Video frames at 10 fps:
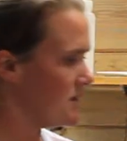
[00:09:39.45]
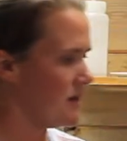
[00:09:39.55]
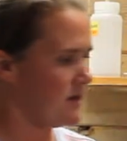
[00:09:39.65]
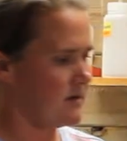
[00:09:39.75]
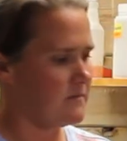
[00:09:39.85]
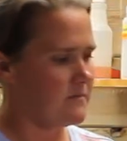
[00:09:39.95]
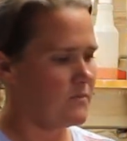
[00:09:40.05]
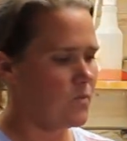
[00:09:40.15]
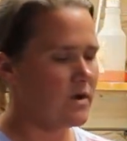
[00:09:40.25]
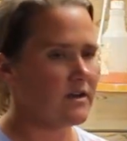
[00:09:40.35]
um,
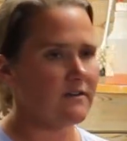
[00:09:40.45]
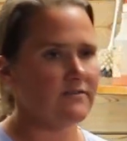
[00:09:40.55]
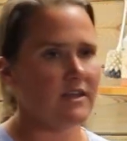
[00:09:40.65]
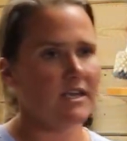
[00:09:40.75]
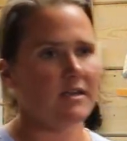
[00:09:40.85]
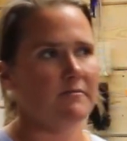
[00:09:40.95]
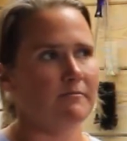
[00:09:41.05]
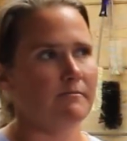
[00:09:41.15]
one of the